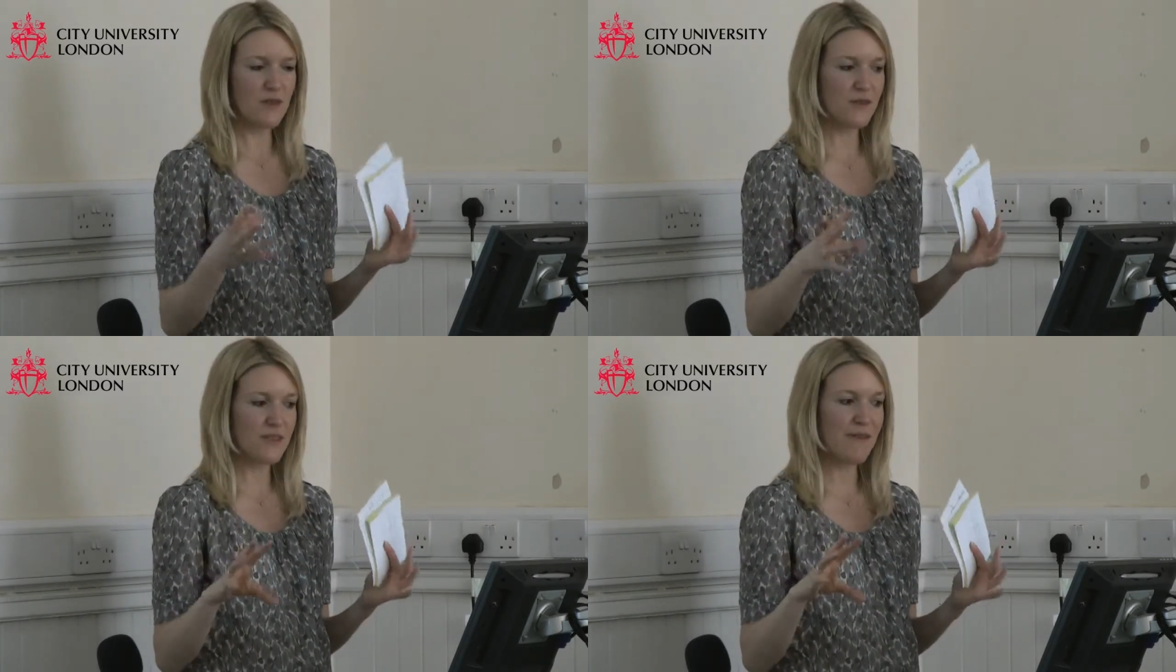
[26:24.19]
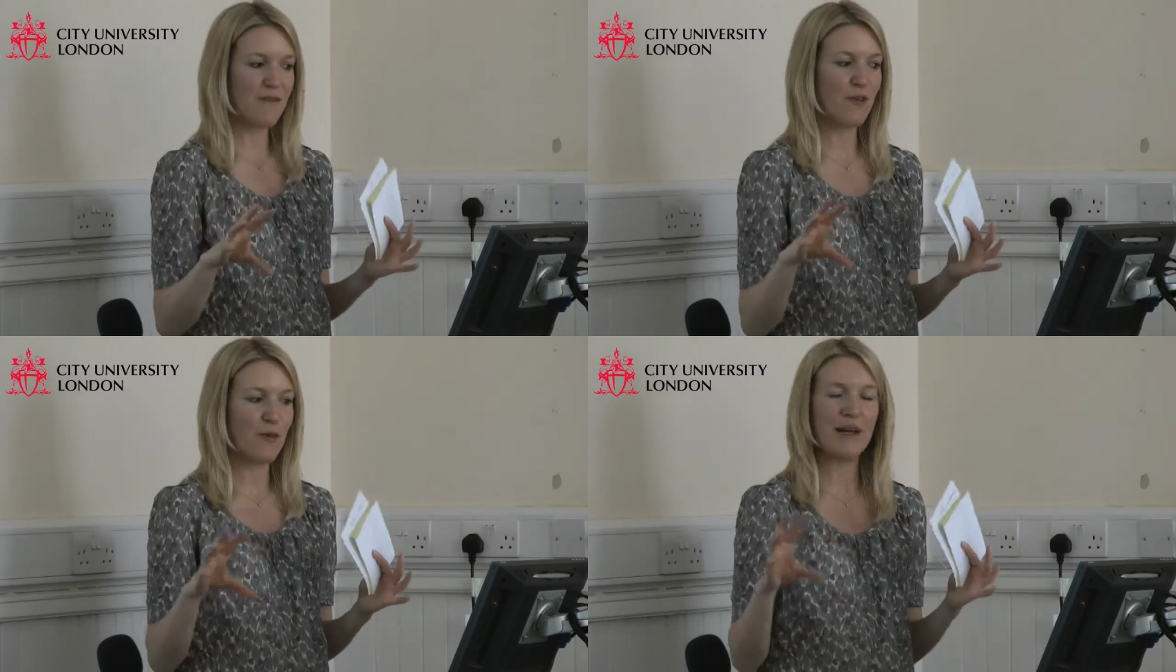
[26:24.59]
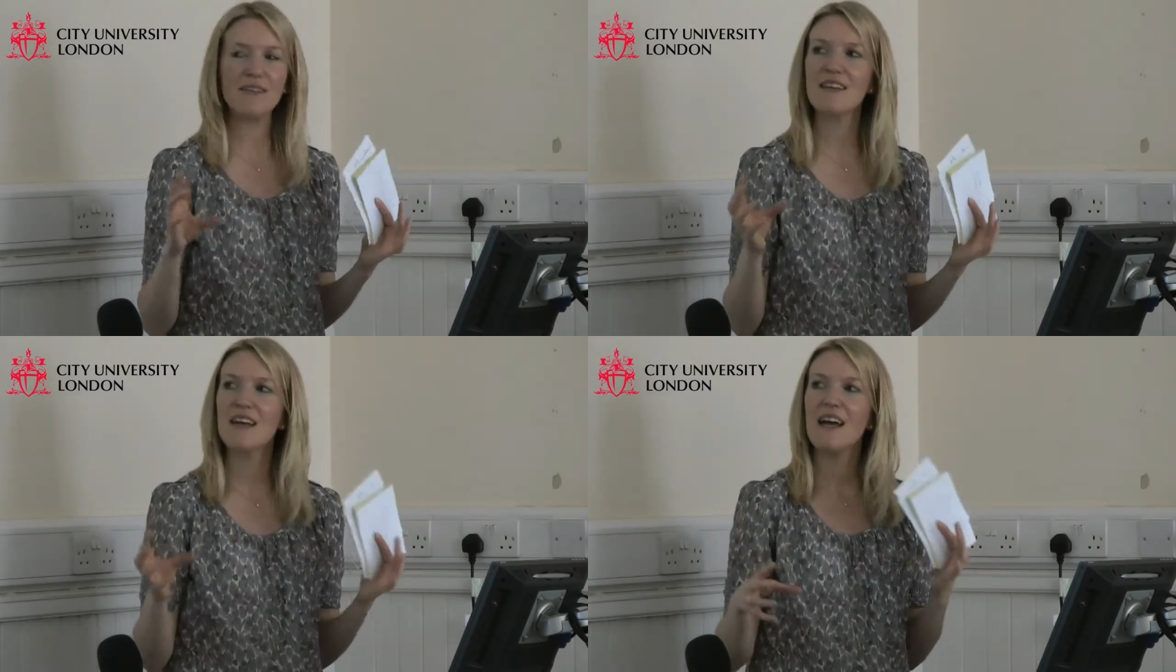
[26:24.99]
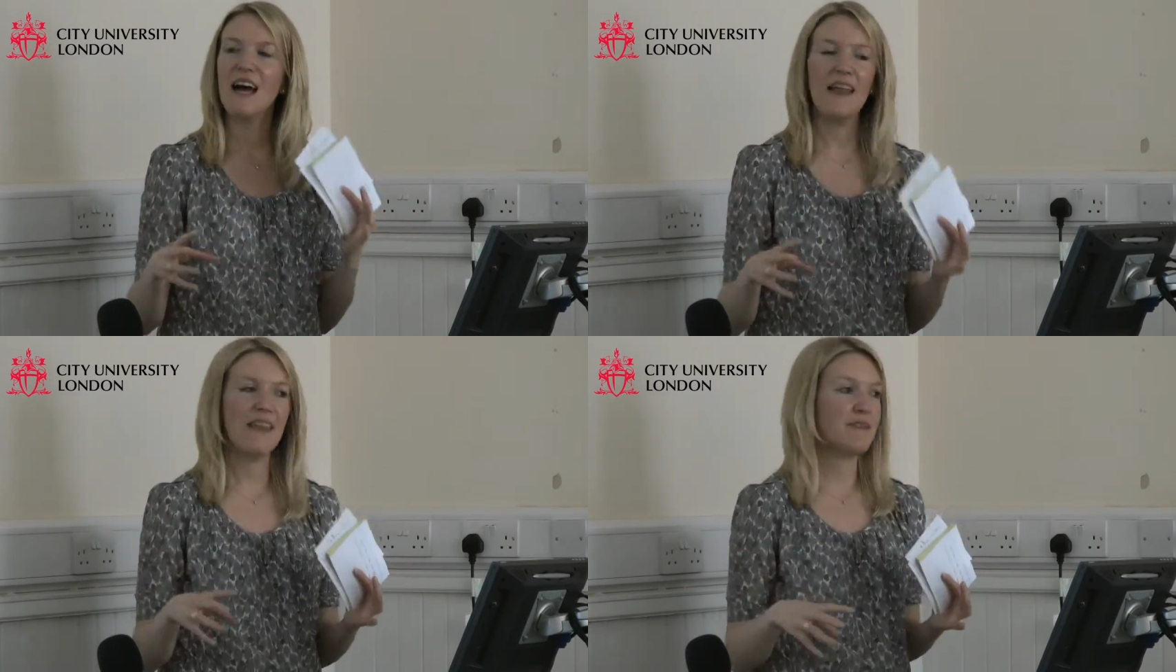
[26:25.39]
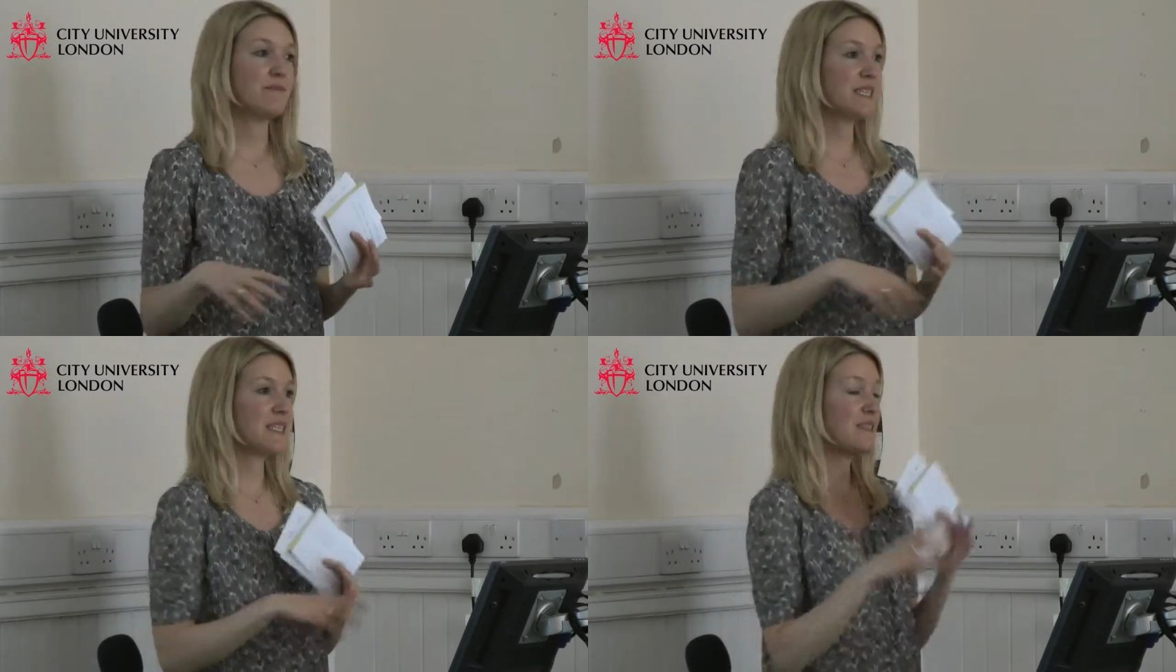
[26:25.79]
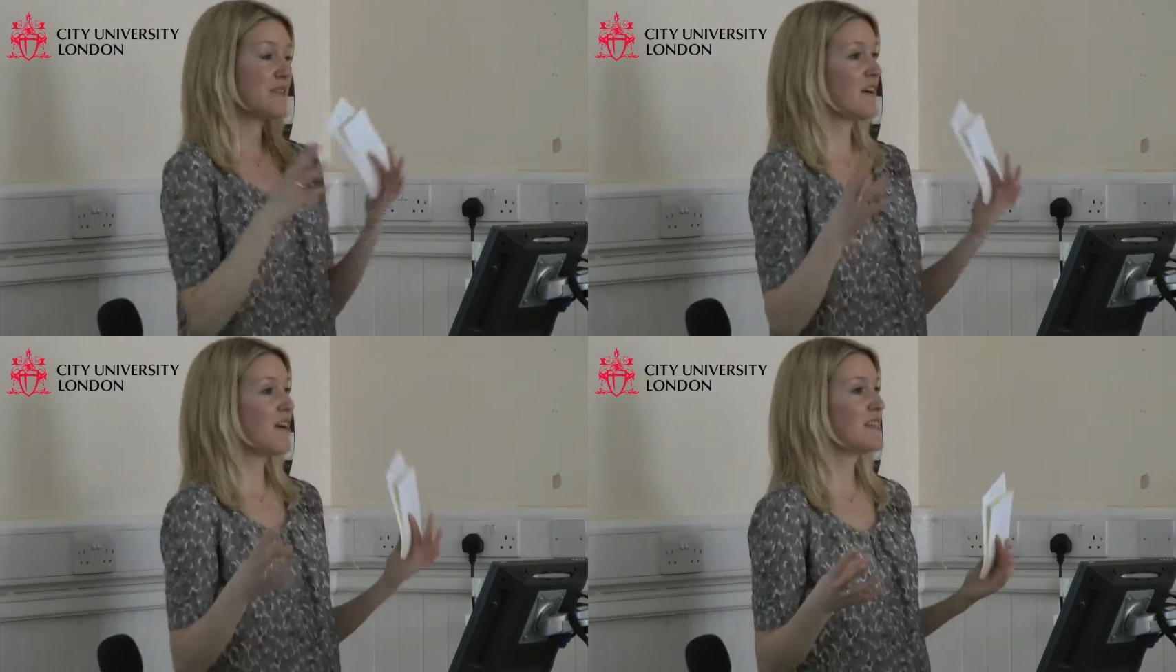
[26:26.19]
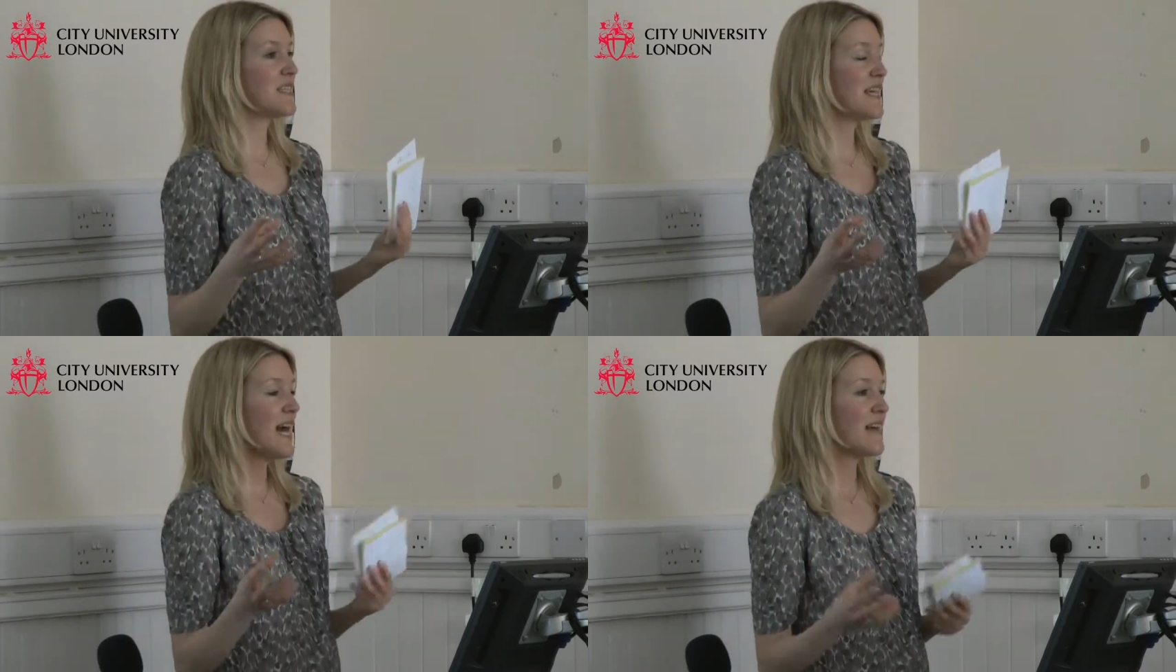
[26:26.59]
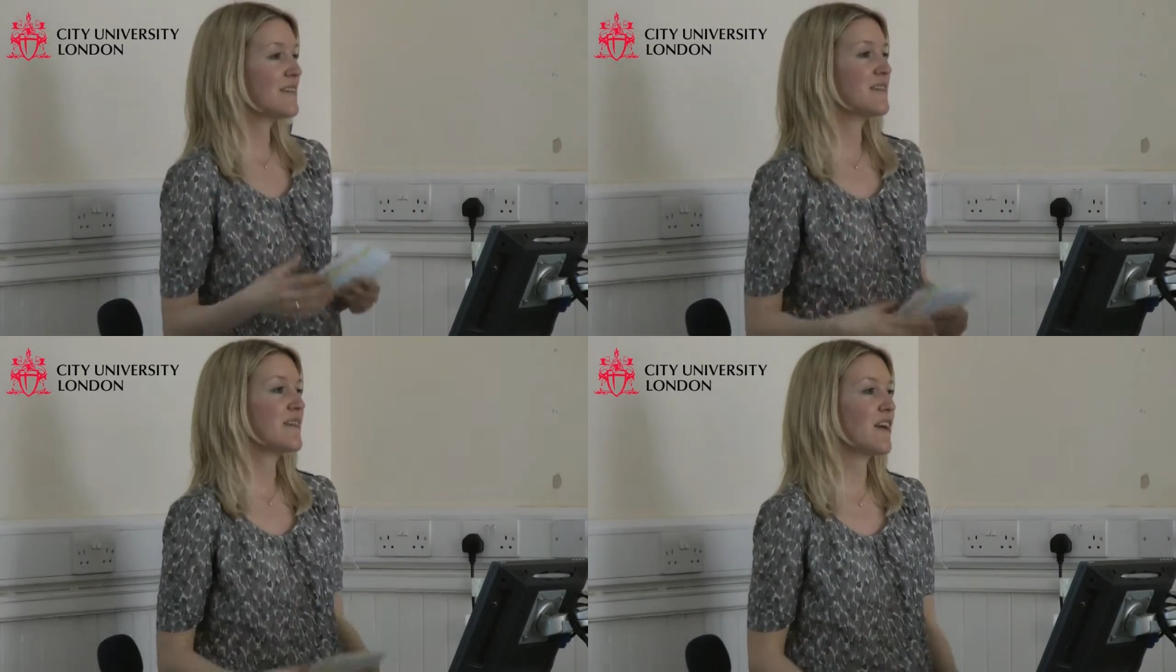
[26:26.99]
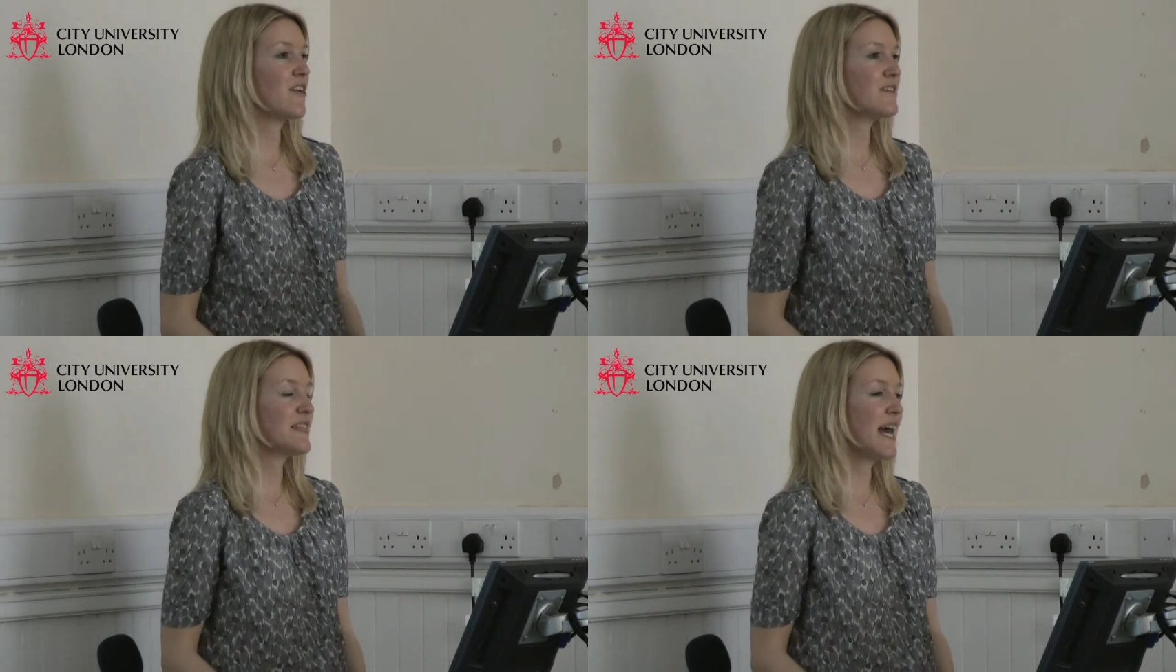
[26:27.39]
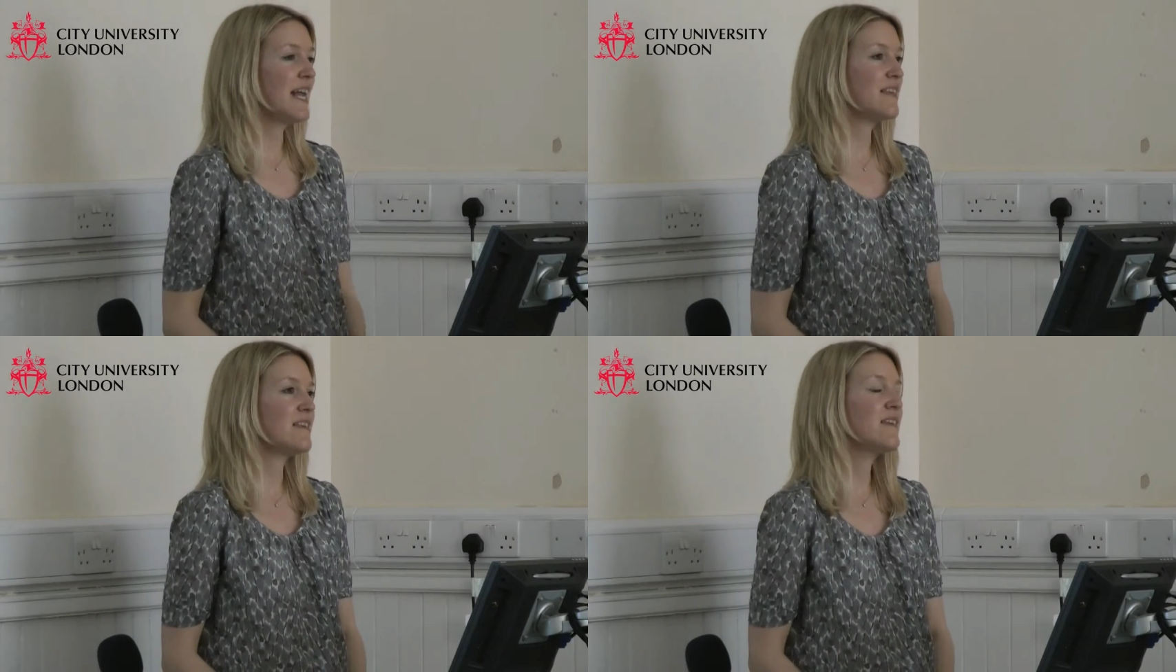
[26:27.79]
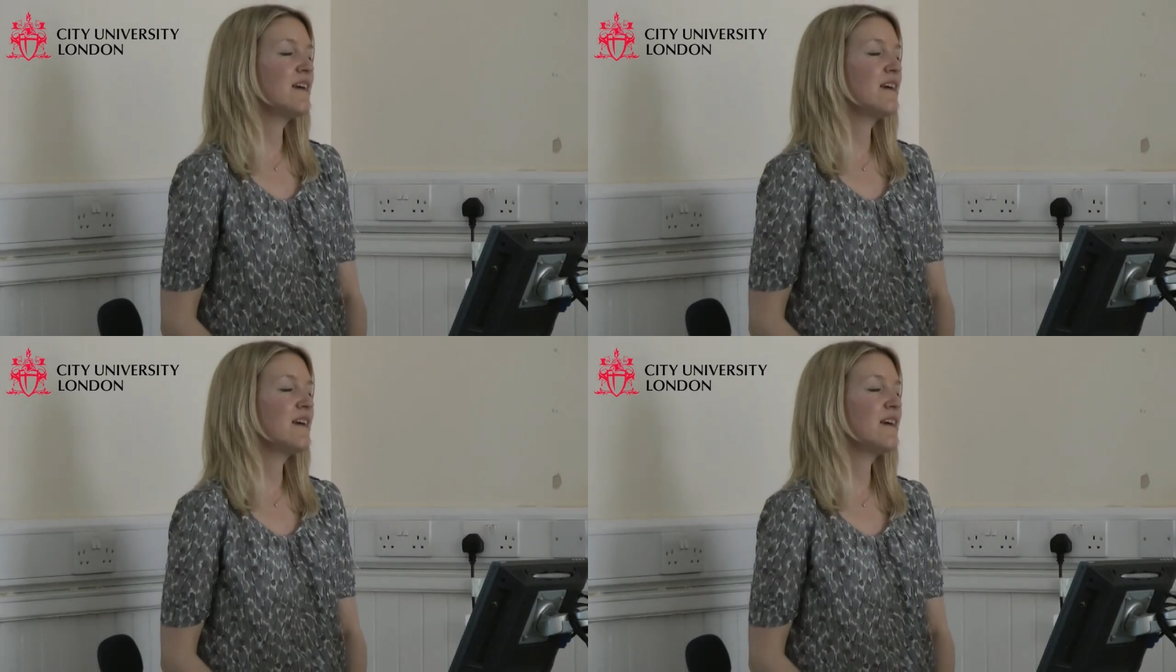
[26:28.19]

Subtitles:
same formats, and then basically designed a test, and I got 10